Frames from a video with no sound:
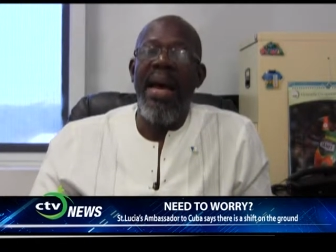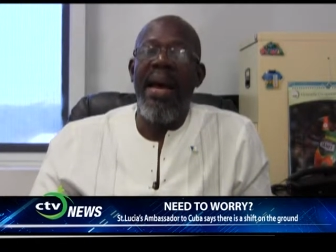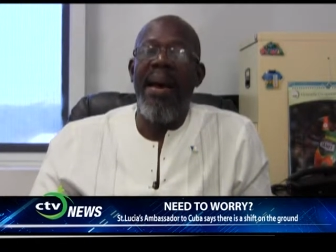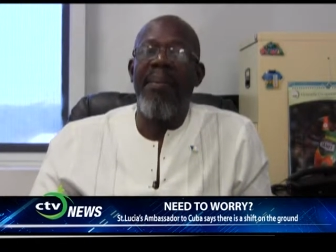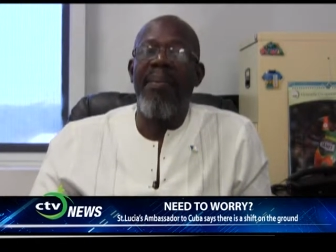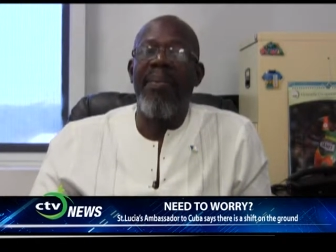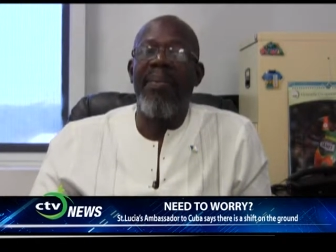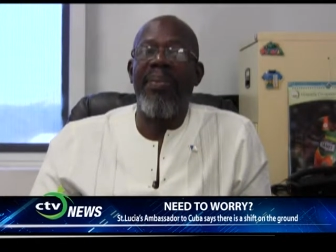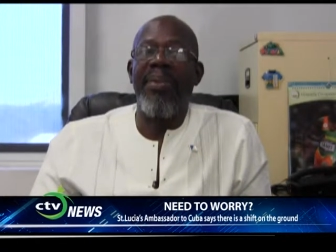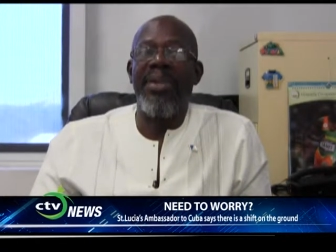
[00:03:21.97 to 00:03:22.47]

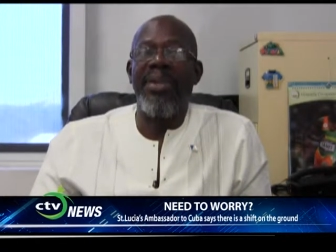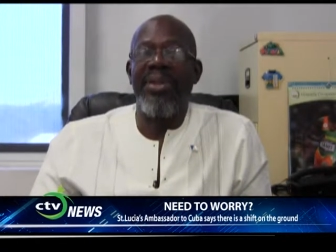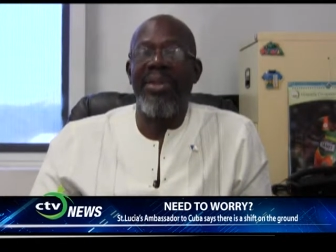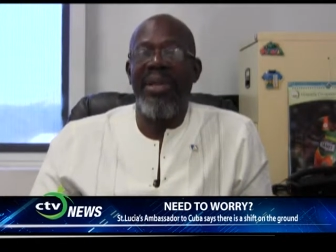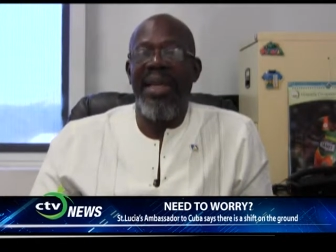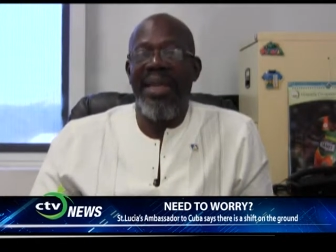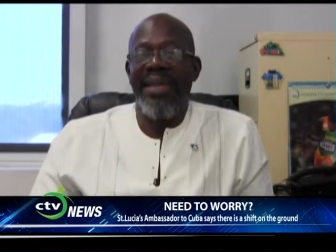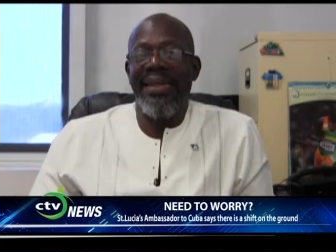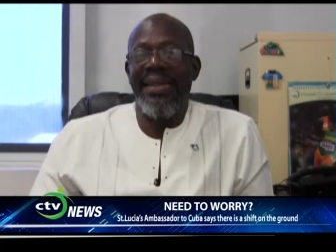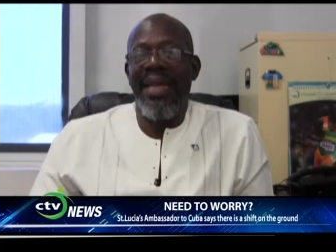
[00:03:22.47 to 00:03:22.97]
Um,
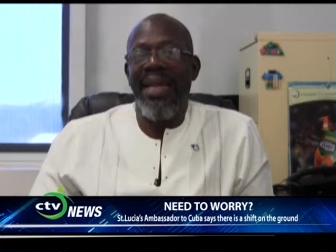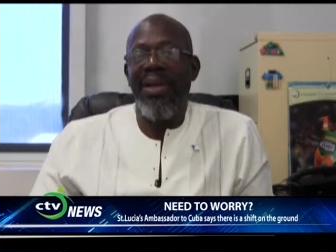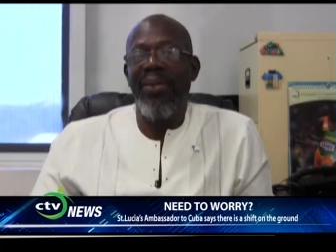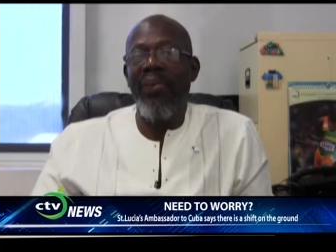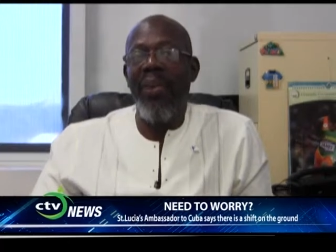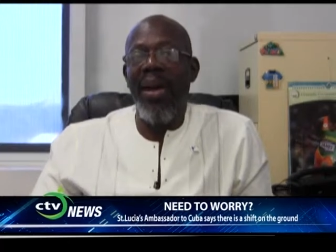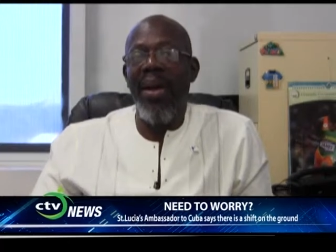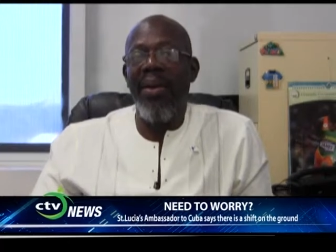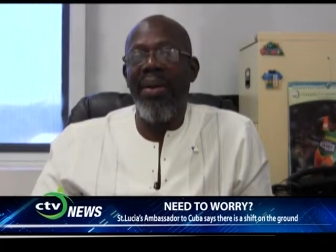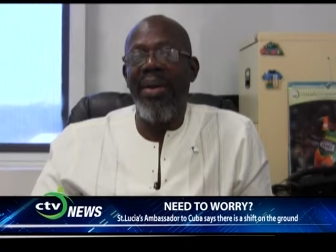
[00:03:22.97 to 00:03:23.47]
to the
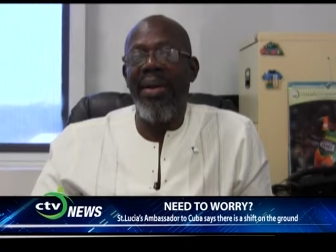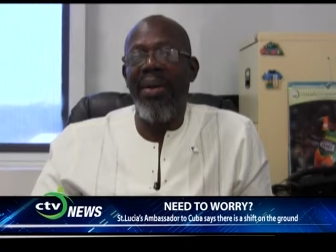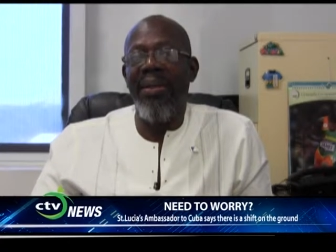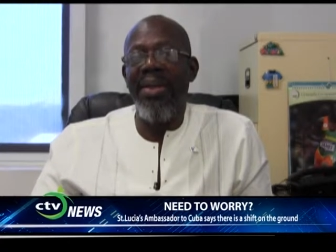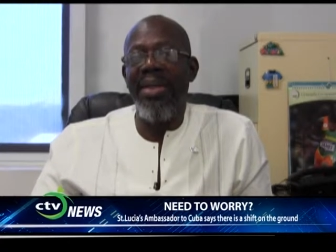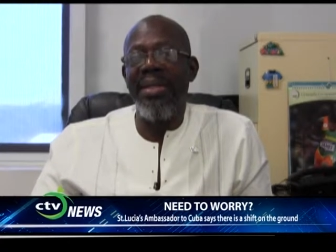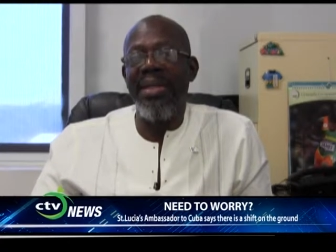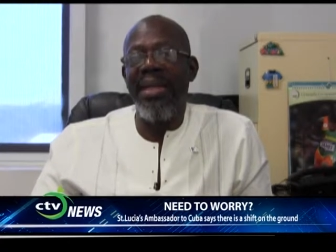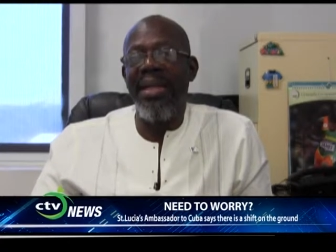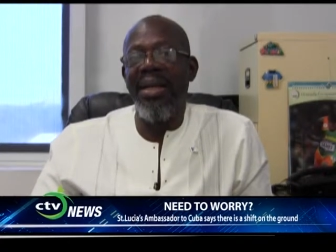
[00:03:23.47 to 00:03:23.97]
extent where
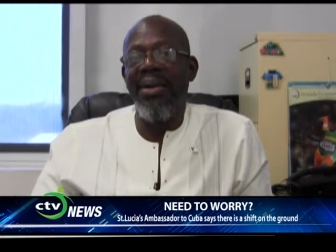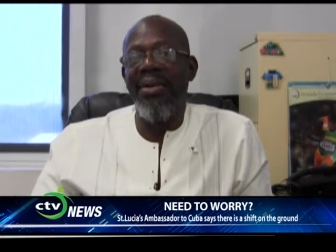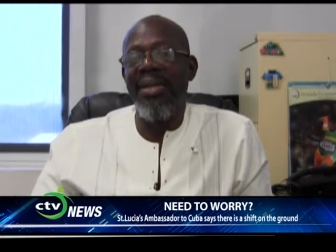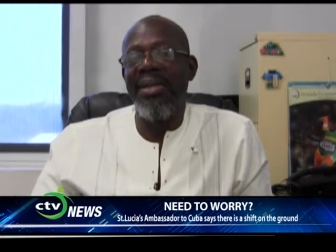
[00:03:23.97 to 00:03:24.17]
there is an